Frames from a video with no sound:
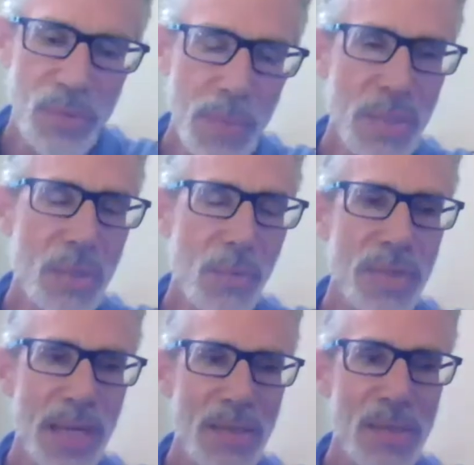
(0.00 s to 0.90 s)
went to North
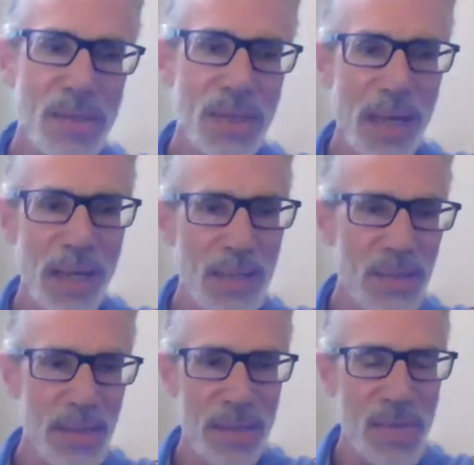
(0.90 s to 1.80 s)
Texas and got
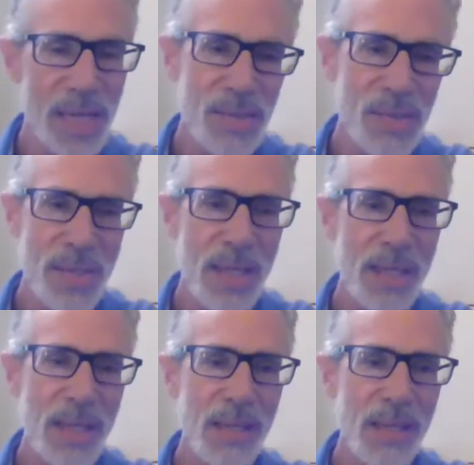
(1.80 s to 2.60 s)
into the jazz thing,